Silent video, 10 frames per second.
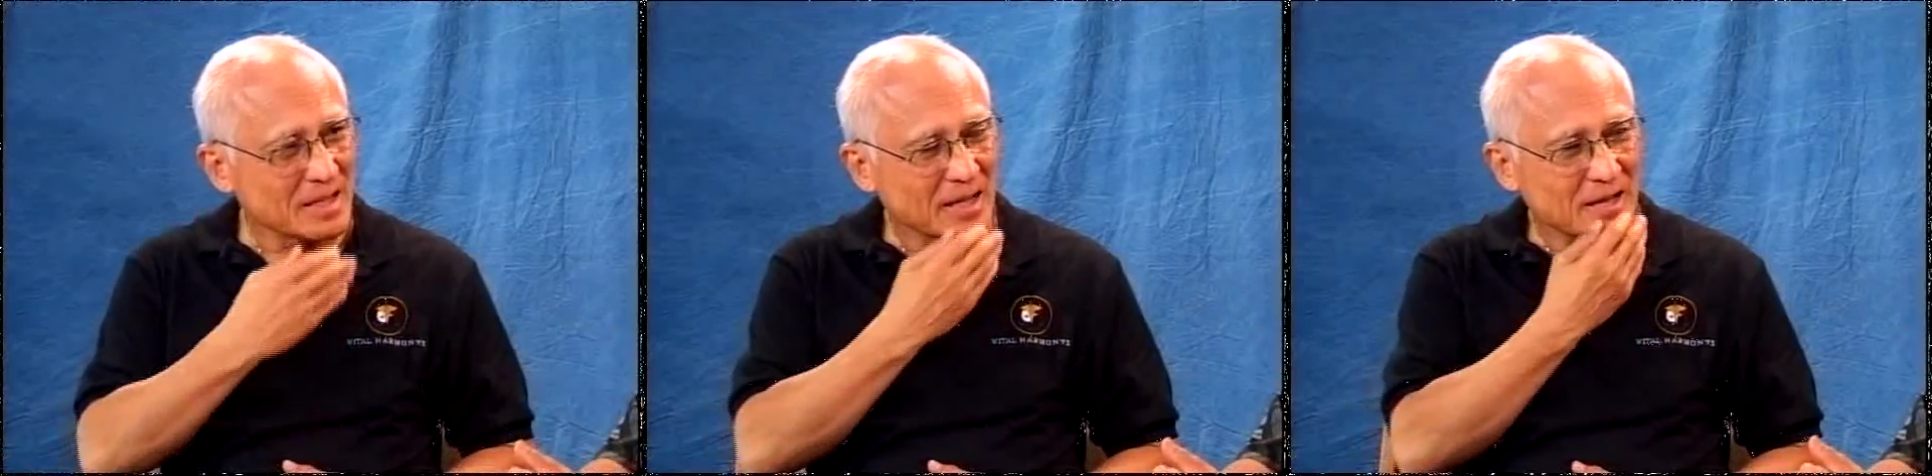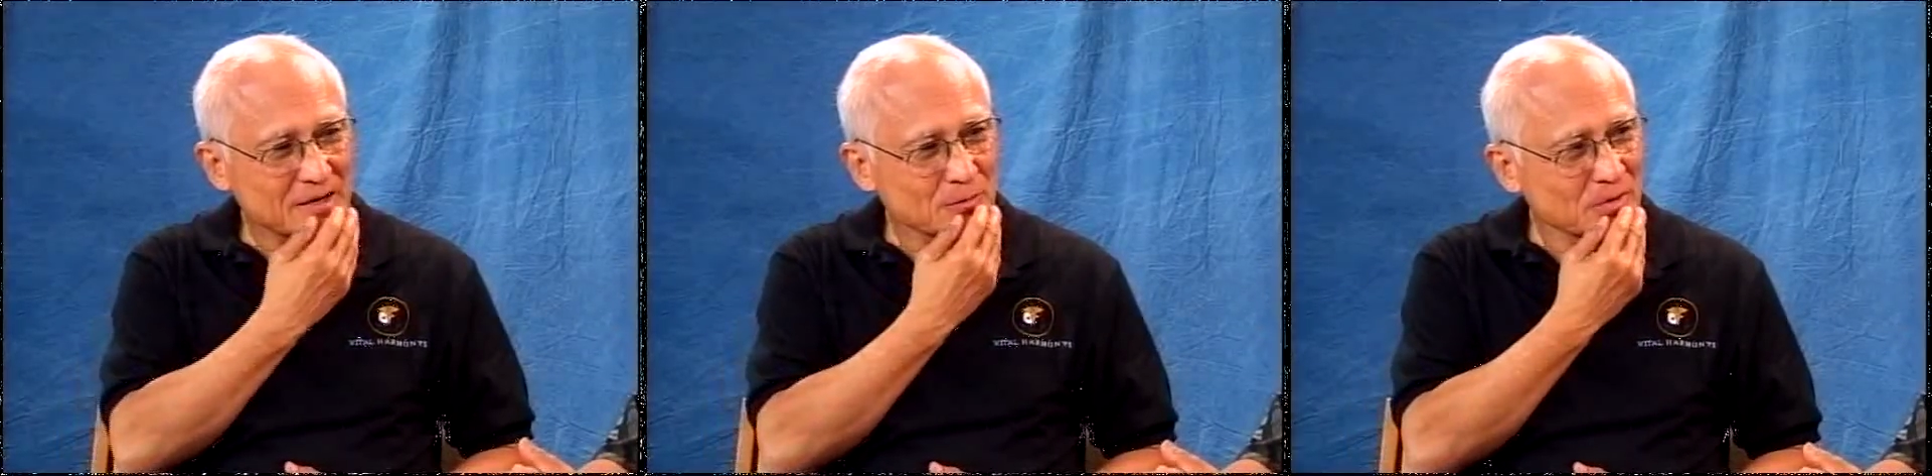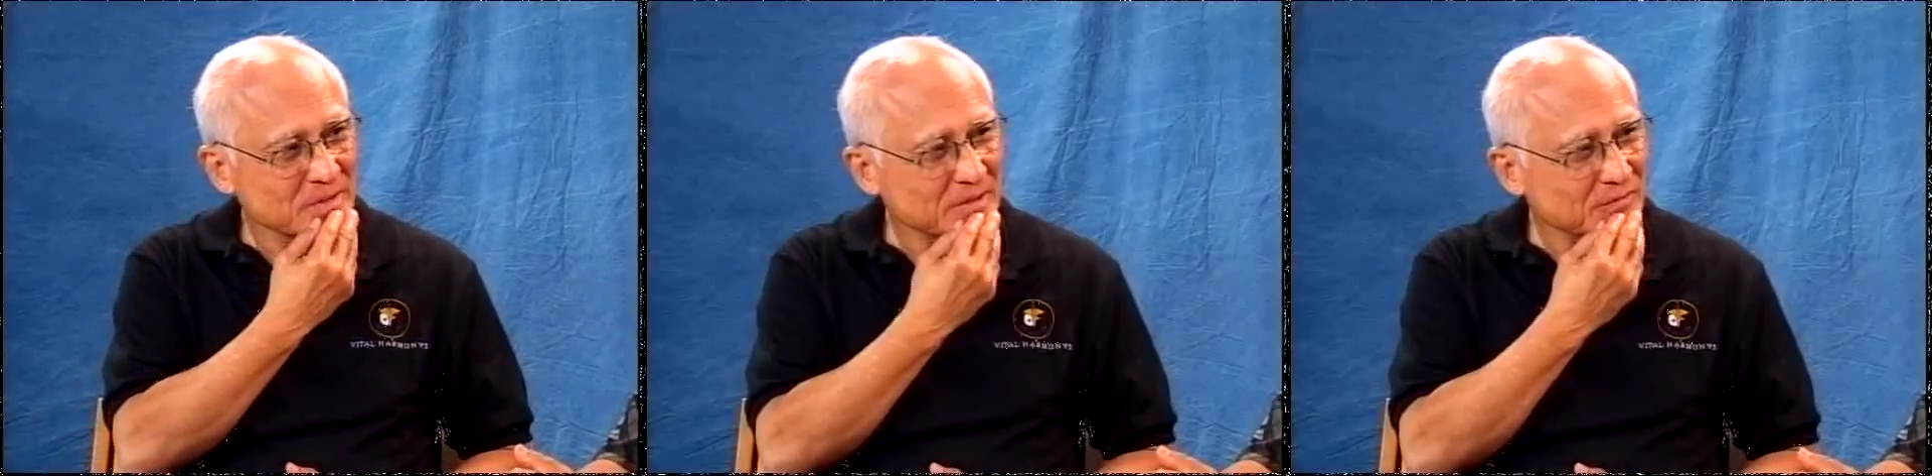And you
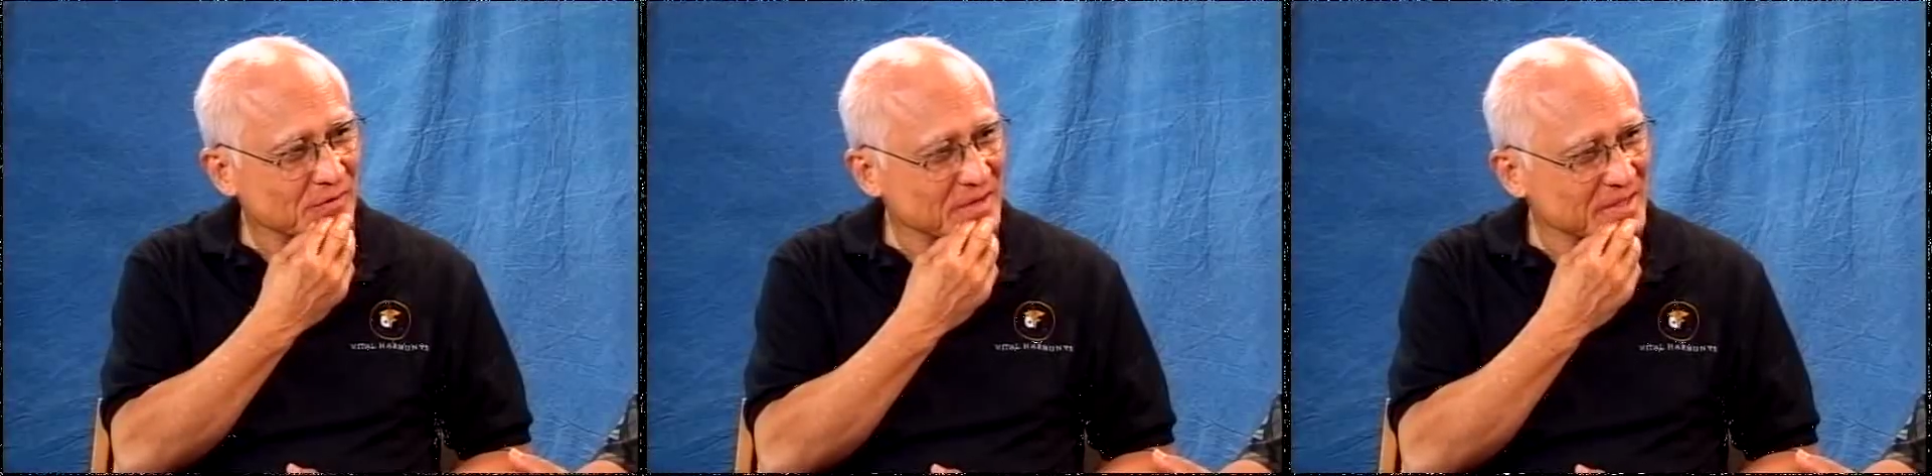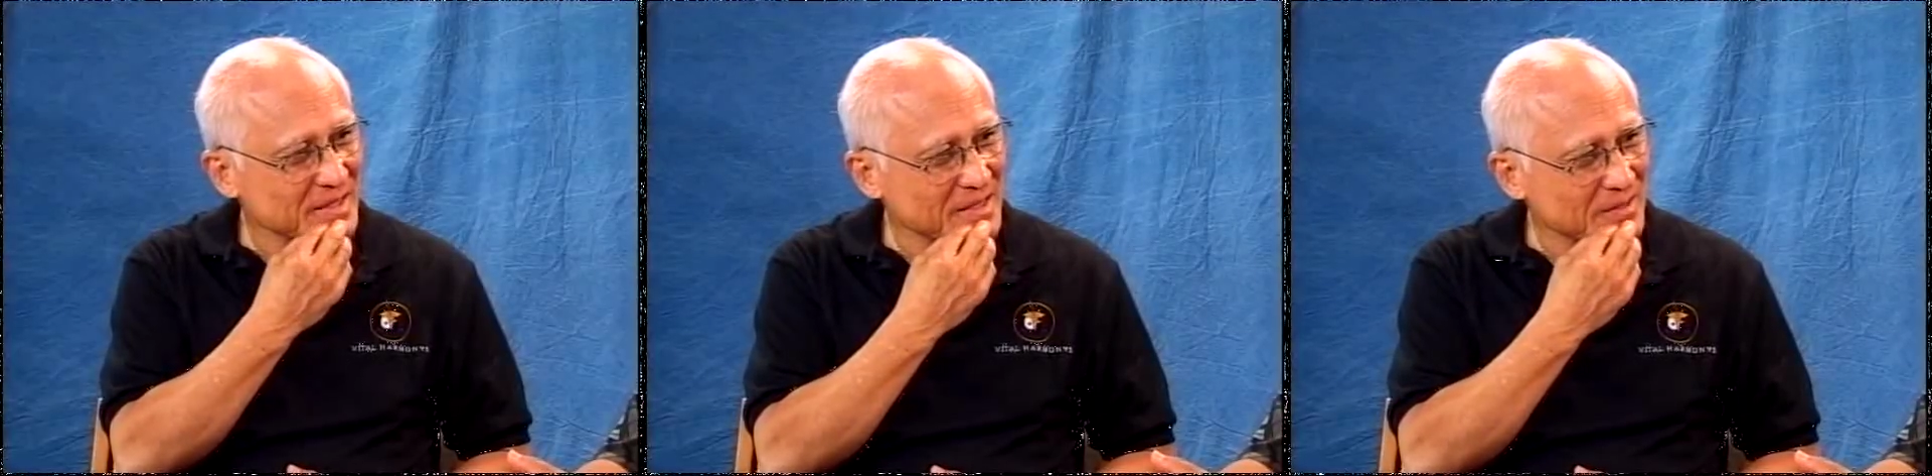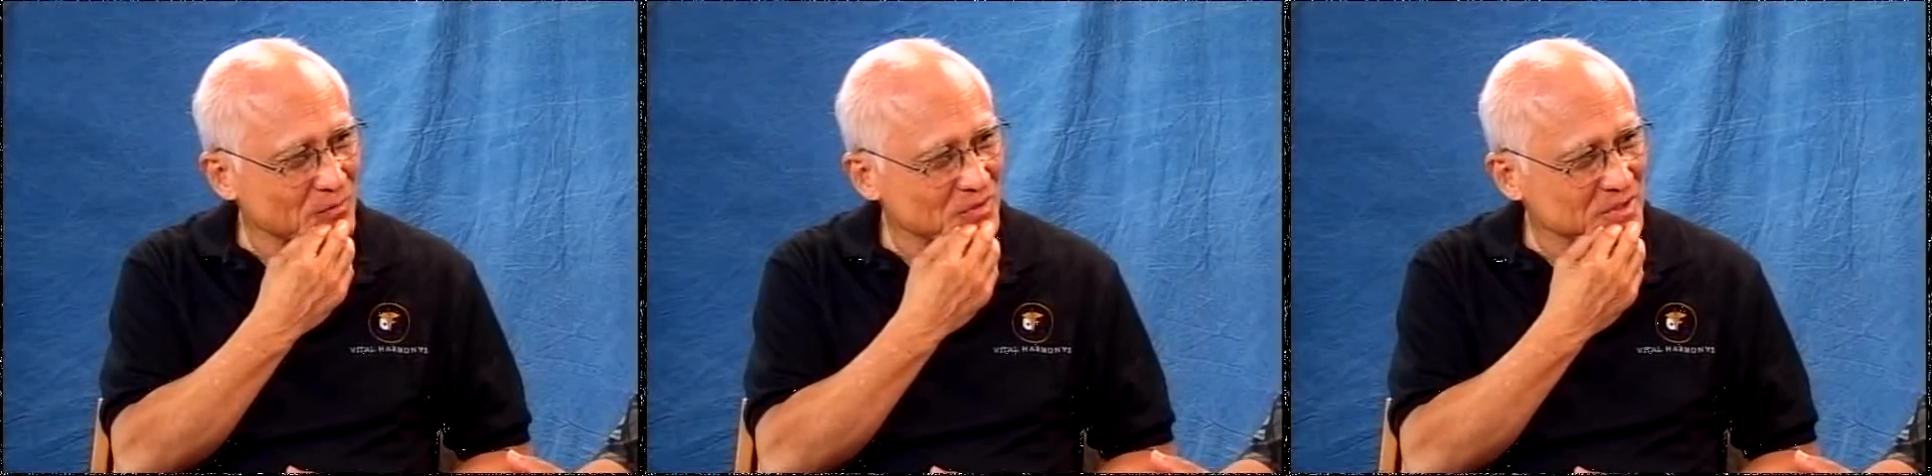looked at the front teeth,
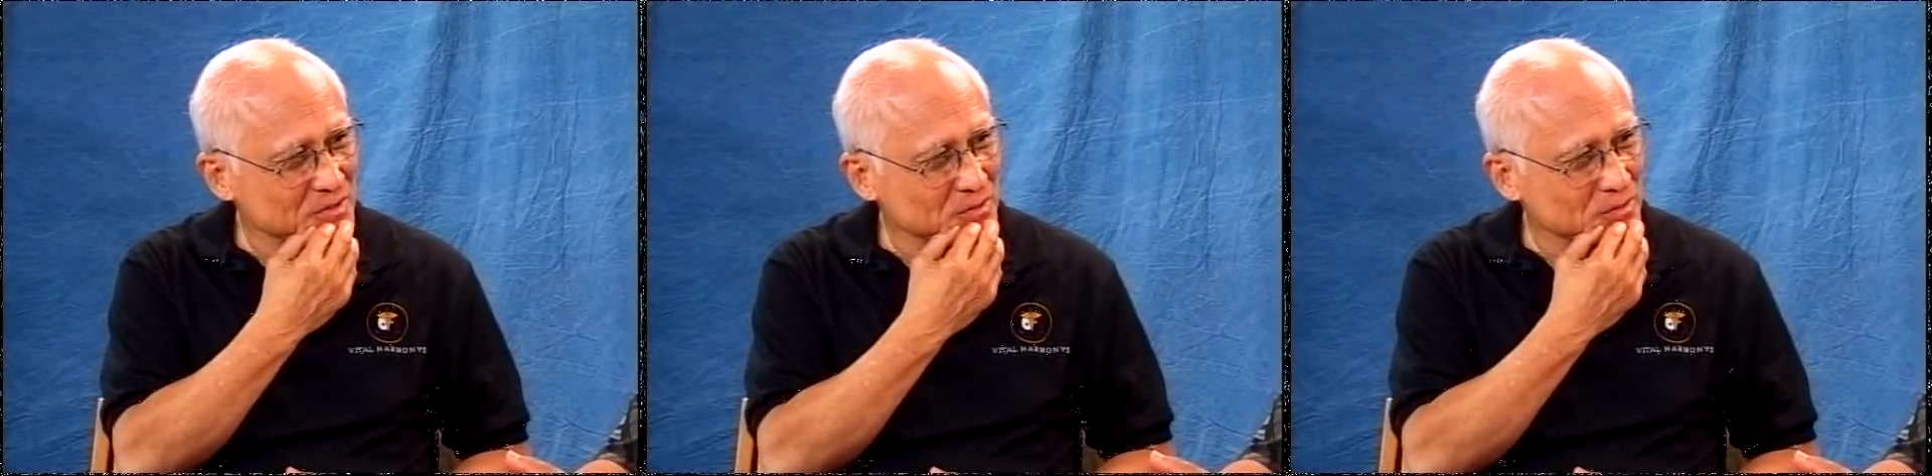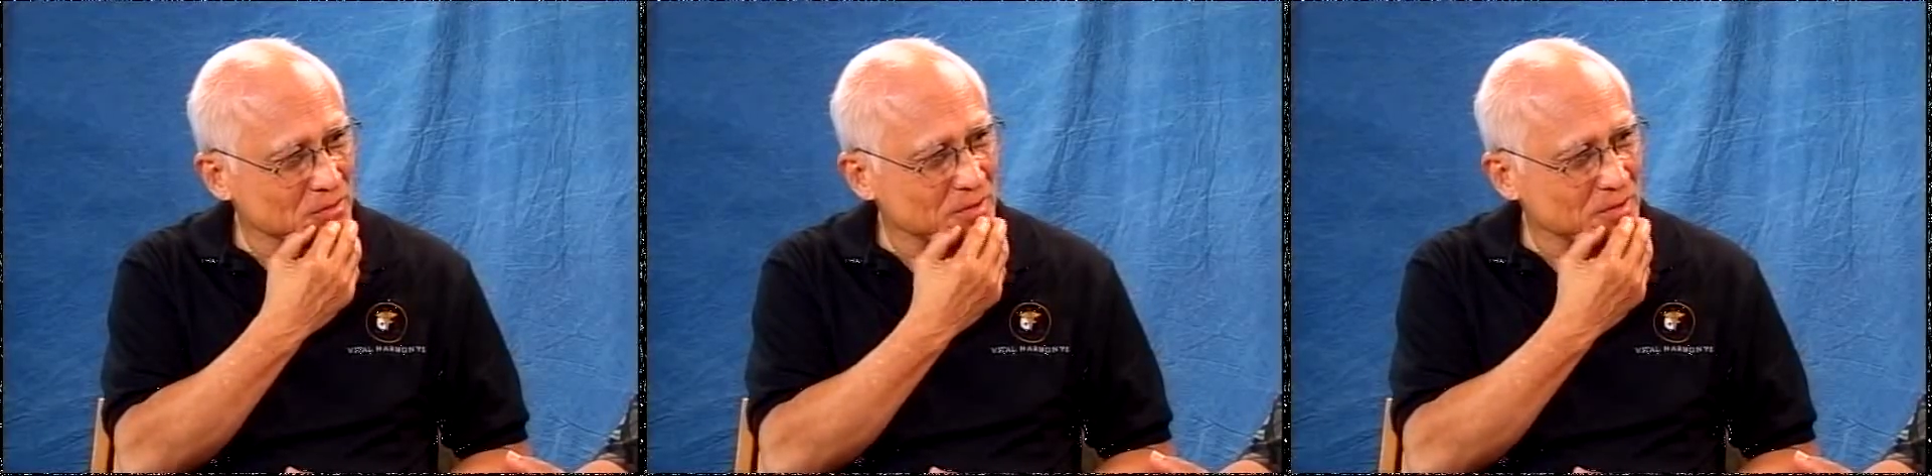it wasn't too good.